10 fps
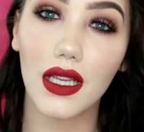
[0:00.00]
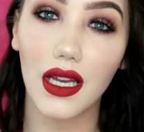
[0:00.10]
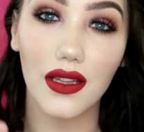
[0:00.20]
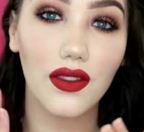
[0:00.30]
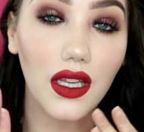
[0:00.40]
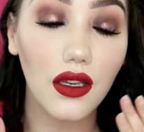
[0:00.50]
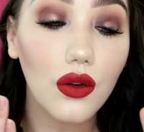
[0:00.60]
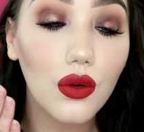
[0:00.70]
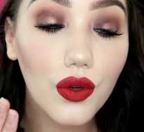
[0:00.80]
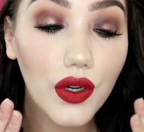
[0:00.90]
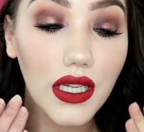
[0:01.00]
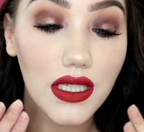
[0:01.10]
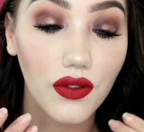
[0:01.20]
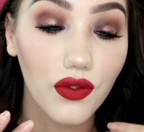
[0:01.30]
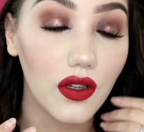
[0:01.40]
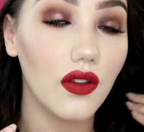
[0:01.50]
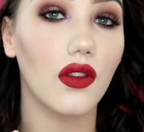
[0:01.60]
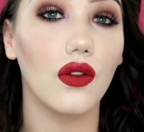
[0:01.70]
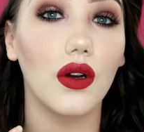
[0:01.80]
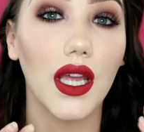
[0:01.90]
I see no great difference
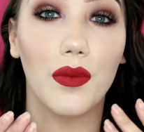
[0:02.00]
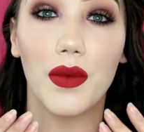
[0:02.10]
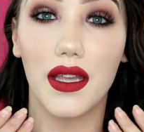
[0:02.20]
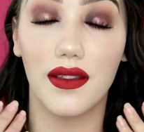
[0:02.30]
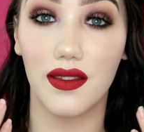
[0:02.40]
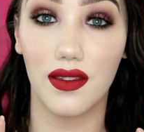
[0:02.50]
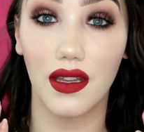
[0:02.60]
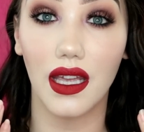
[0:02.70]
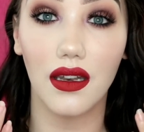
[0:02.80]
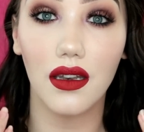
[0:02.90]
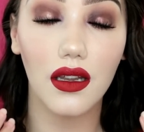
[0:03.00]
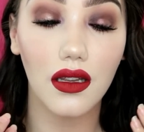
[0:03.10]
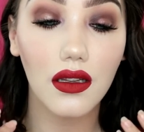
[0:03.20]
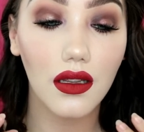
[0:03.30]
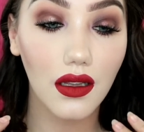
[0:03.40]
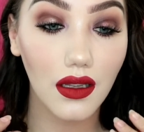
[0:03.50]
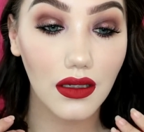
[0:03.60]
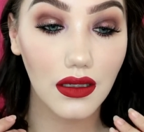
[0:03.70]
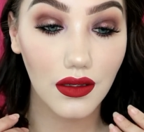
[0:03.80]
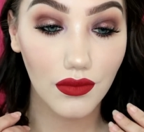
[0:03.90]
though in my skin.
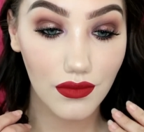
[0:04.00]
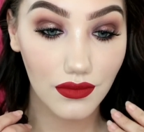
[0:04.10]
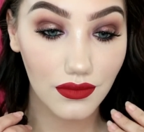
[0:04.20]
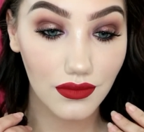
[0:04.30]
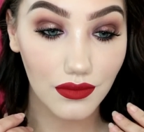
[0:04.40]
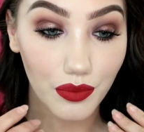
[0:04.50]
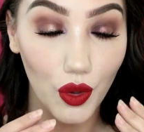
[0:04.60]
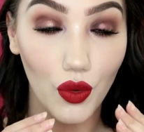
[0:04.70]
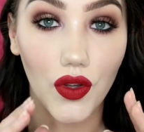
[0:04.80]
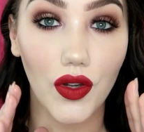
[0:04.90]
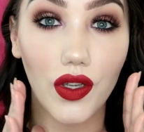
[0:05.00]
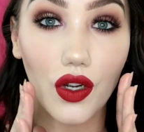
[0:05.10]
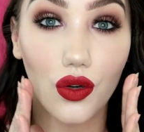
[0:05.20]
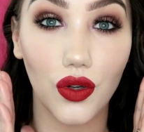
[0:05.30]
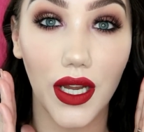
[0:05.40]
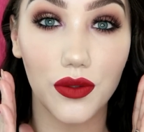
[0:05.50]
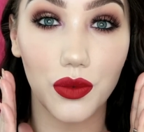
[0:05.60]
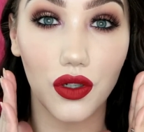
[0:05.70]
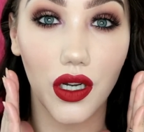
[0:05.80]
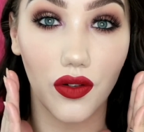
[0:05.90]
Both have
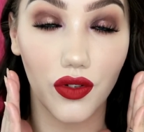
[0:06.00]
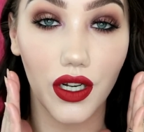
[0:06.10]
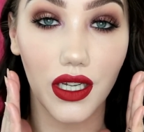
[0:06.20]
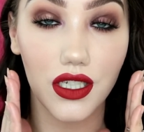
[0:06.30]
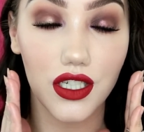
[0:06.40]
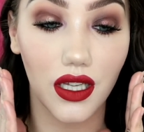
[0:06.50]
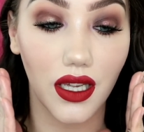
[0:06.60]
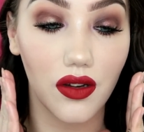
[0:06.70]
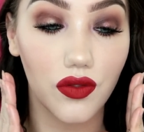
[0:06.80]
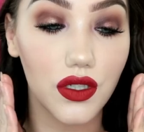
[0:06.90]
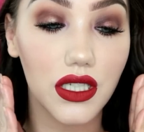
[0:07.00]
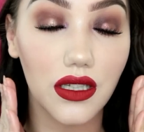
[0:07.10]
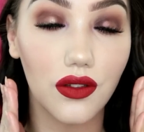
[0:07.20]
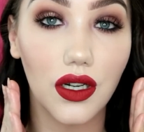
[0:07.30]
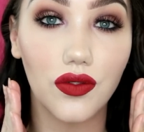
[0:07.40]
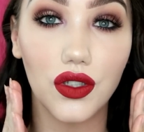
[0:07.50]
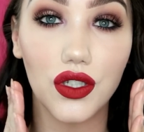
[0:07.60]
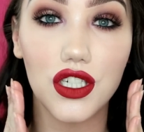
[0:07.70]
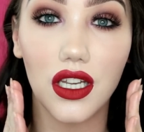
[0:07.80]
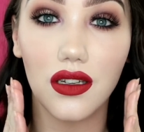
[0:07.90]
incredible coverage, the Kat Von D and the
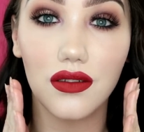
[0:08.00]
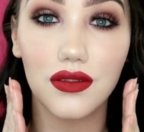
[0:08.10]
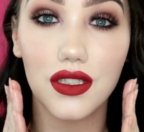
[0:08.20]
Revolution.